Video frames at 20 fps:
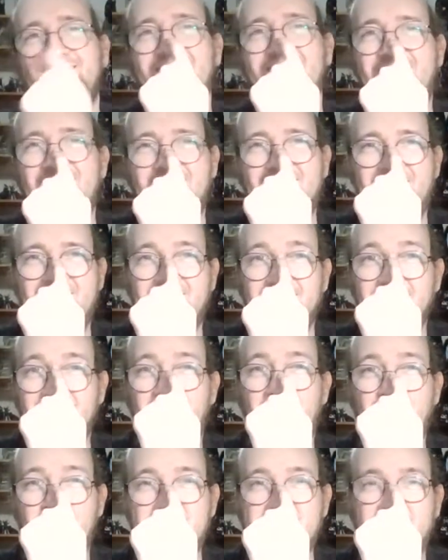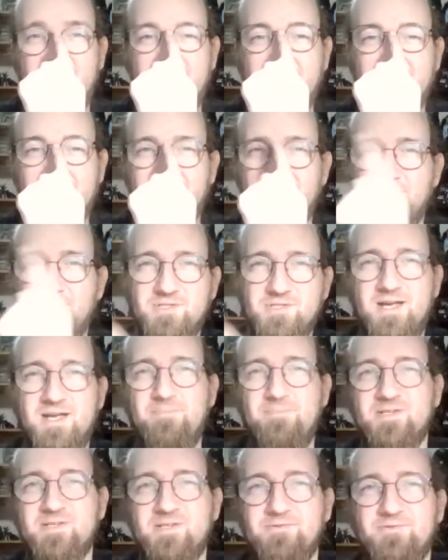I kind of always liked those
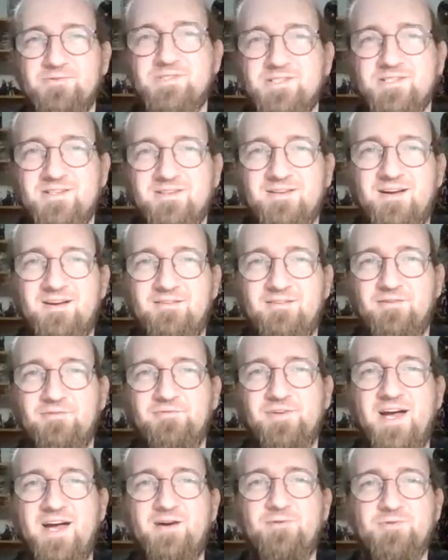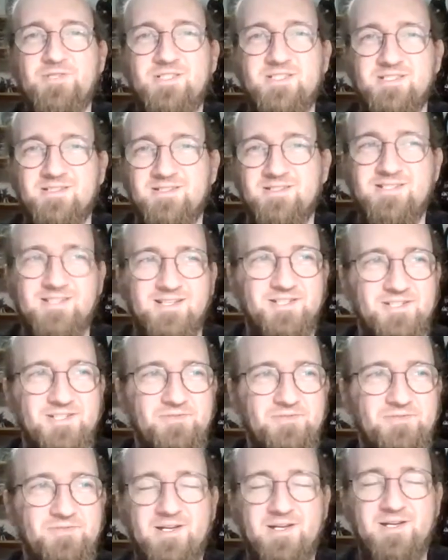episodes of House and such
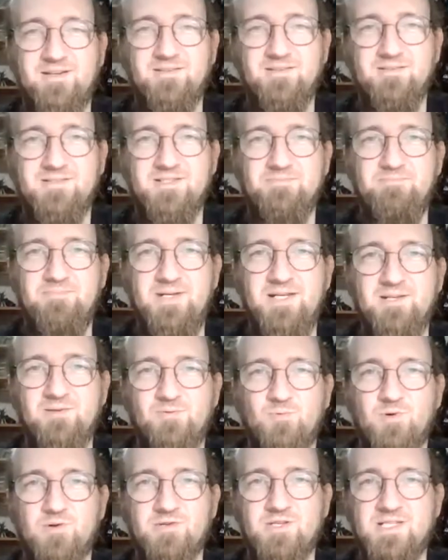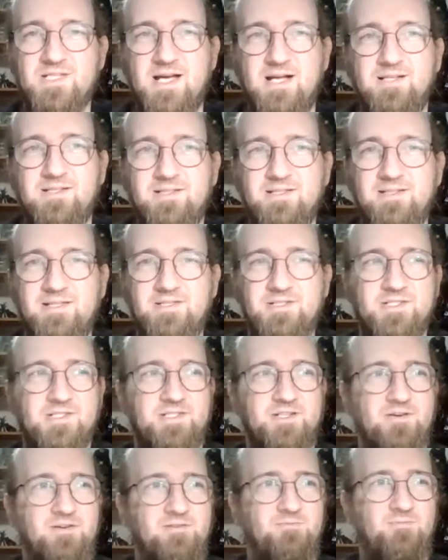where they speak in word salad and they just
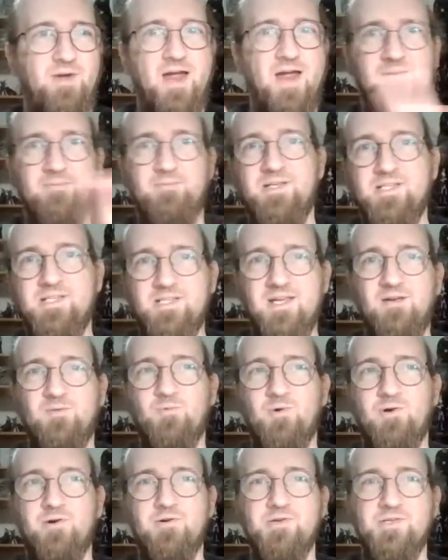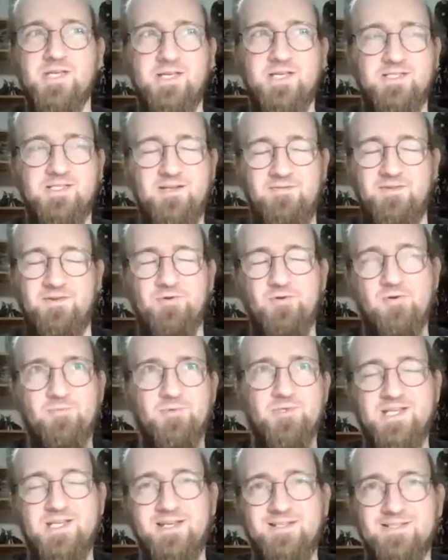start randomly saying words as if they're normal
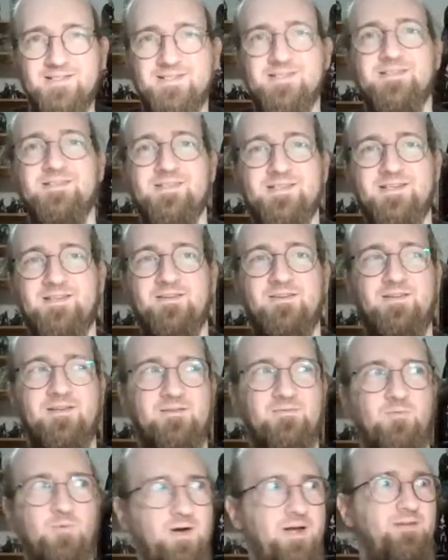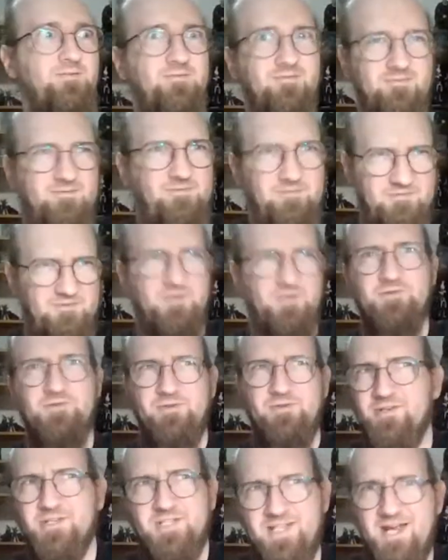sentences, and they're like, "What? Don't you
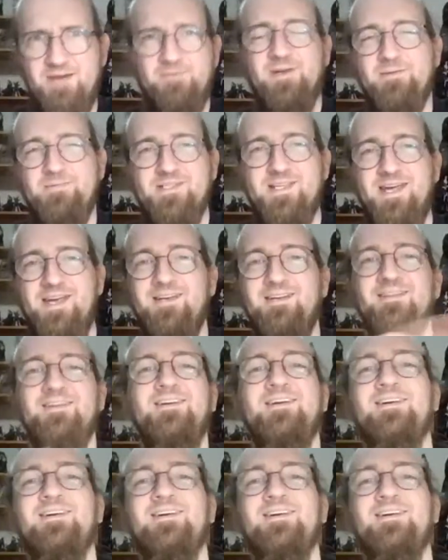understand what I'm saying?